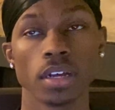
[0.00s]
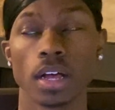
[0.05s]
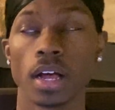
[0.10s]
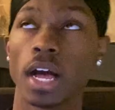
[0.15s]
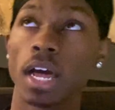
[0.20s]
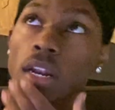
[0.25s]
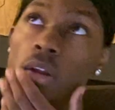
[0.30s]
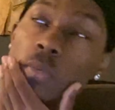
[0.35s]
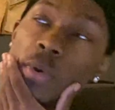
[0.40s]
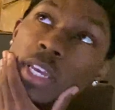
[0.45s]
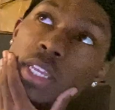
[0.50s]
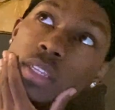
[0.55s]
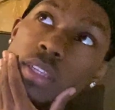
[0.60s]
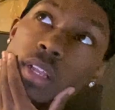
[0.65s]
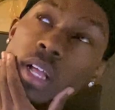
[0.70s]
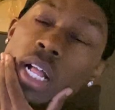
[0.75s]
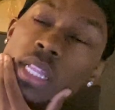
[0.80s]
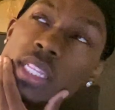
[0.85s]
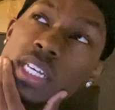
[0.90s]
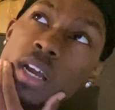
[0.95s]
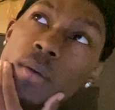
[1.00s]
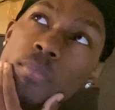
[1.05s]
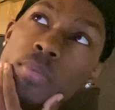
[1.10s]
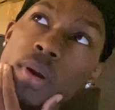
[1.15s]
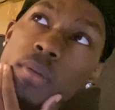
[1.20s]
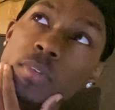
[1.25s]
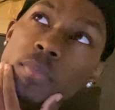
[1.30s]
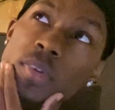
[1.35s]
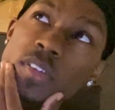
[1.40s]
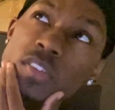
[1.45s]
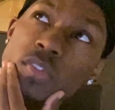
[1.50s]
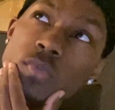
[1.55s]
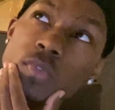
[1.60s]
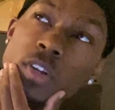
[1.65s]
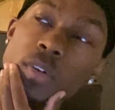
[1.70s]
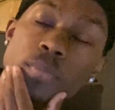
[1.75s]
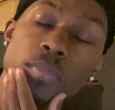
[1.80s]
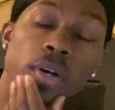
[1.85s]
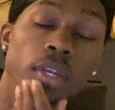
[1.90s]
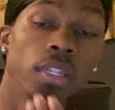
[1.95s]
I think I'm probably missing
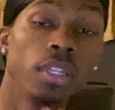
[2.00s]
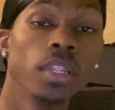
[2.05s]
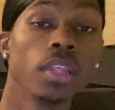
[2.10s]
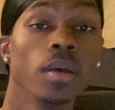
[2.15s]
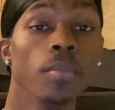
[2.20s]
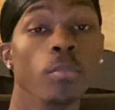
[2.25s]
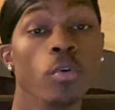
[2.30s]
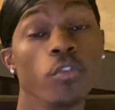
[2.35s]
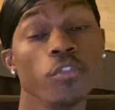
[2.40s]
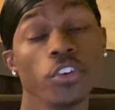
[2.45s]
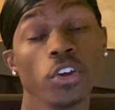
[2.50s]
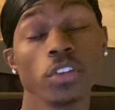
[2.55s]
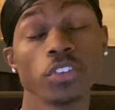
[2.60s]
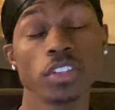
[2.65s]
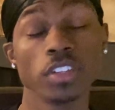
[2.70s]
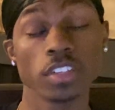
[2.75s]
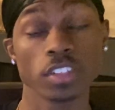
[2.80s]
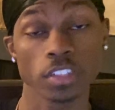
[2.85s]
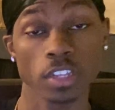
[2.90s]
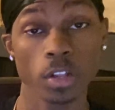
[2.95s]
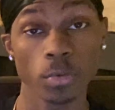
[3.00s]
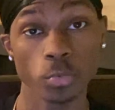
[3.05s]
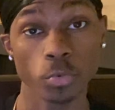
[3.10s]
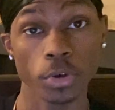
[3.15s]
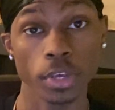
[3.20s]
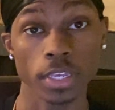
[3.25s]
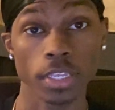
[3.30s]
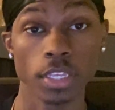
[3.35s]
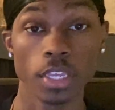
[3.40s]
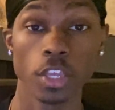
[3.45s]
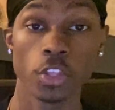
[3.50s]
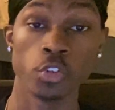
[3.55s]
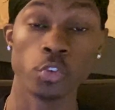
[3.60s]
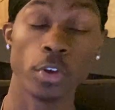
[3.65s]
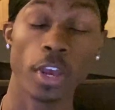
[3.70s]
one, but moving on to the subway, you